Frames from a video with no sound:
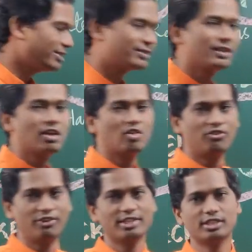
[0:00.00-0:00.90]
is,
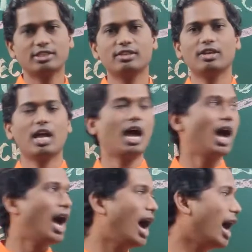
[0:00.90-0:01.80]
first
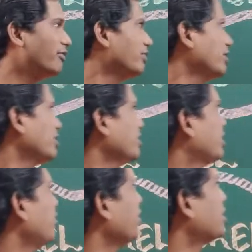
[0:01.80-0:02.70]
I will
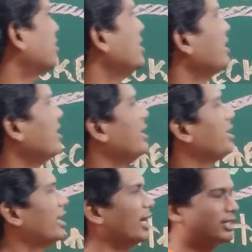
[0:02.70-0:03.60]
give a little
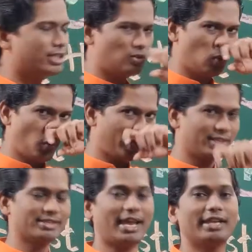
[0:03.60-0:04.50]
introduction who were
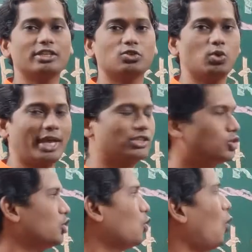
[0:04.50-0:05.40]
the scientists who
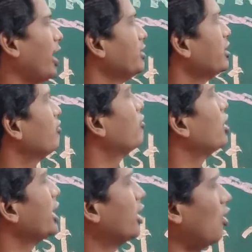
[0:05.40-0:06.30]
actually coined the
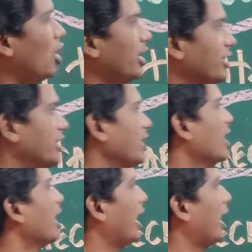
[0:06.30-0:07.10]
word ecology.